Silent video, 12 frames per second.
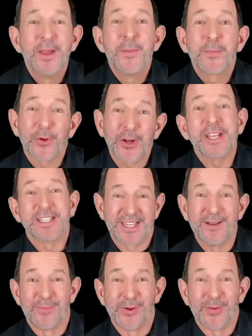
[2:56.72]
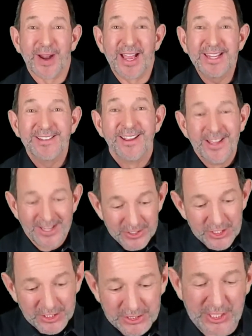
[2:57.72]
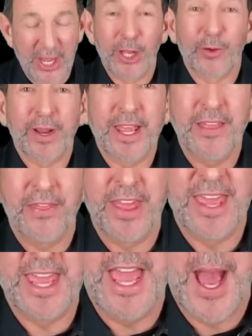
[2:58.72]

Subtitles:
Pretty simple, right? Just coloring the